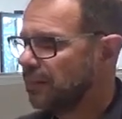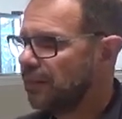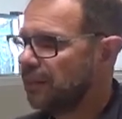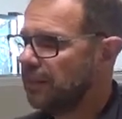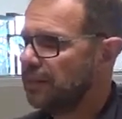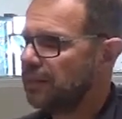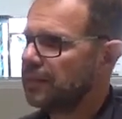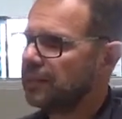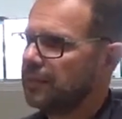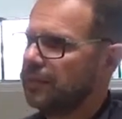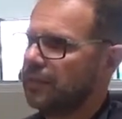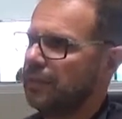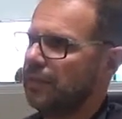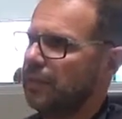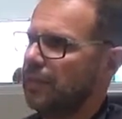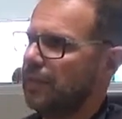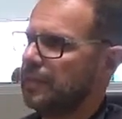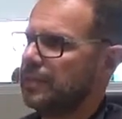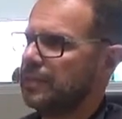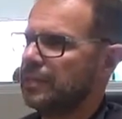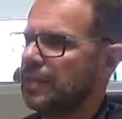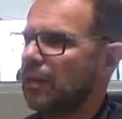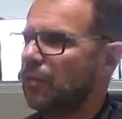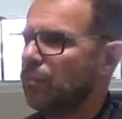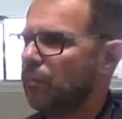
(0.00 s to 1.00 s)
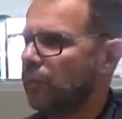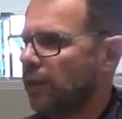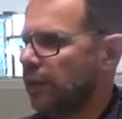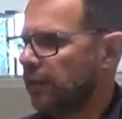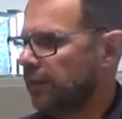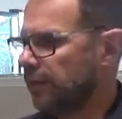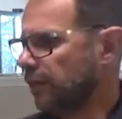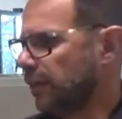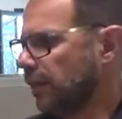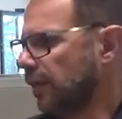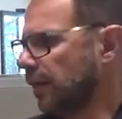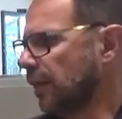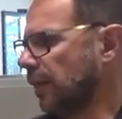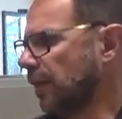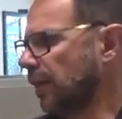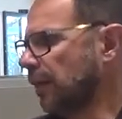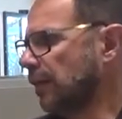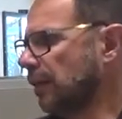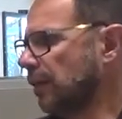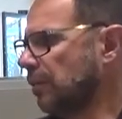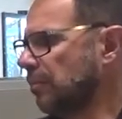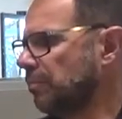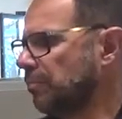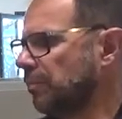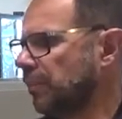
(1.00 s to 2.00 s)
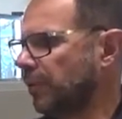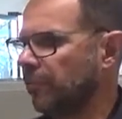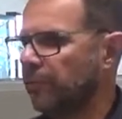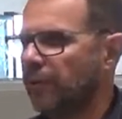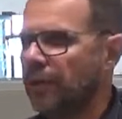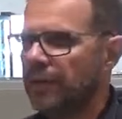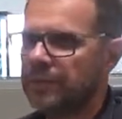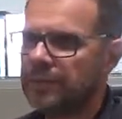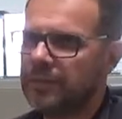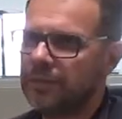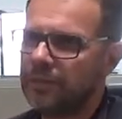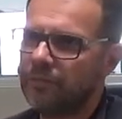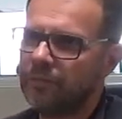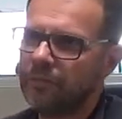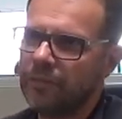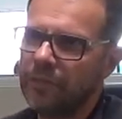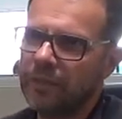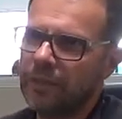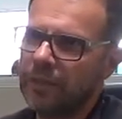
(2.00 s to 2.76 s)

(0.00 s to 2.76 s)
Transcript: is seen as somewhat uh, pervasive